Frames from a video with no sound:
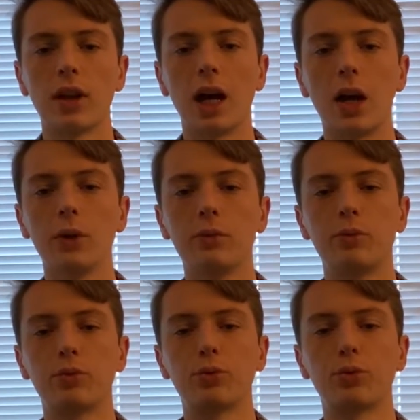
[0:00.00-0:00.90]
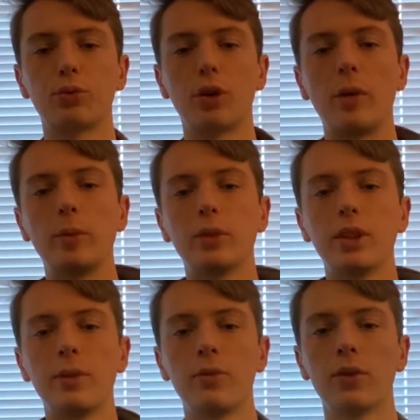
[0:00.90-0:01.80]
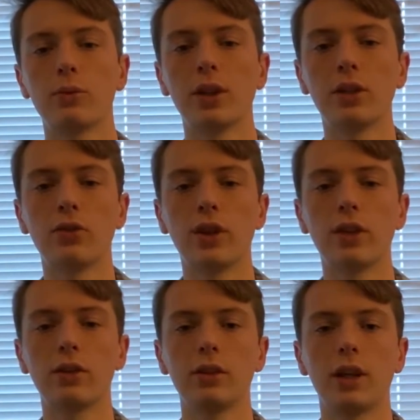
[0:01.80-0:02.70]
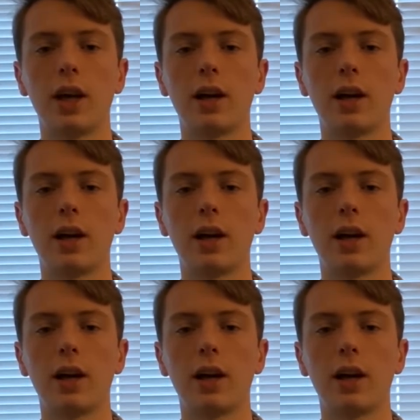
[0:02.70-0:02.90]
I would probably rate this flannel.